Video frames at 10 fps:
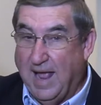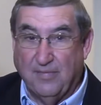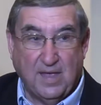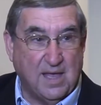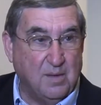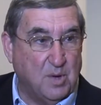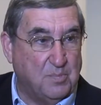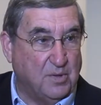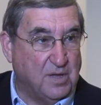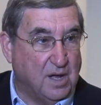And they came
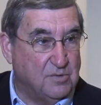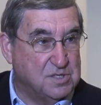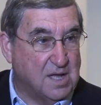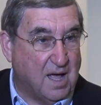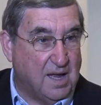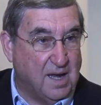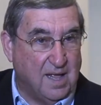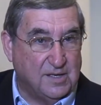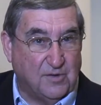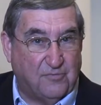up on the other side
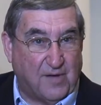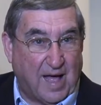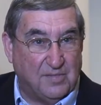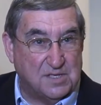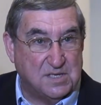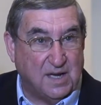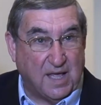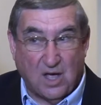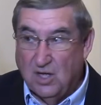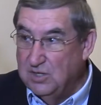to find the
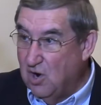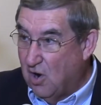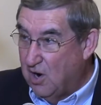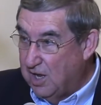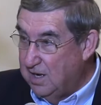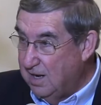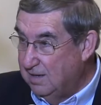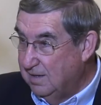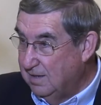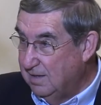city unguarded,
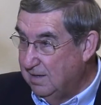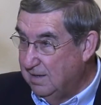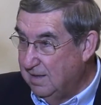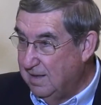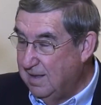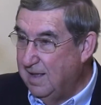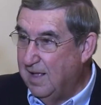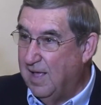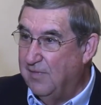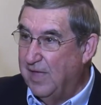
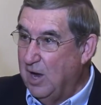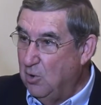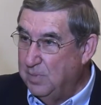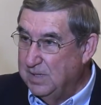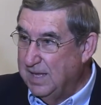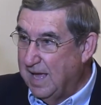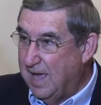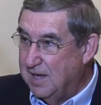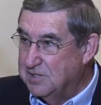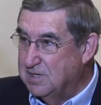and they opened the
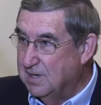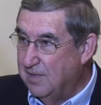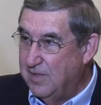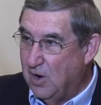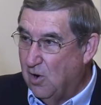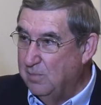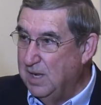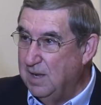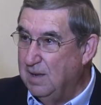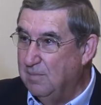gates. The
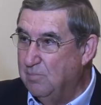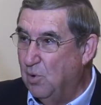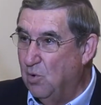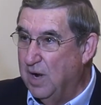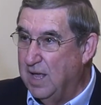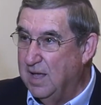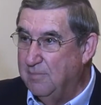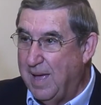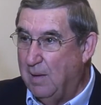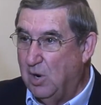army poured in,
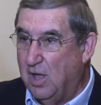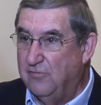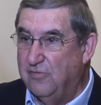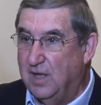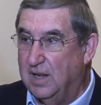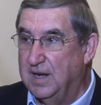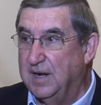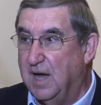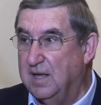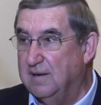Babylon fell in the
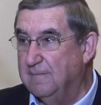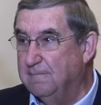night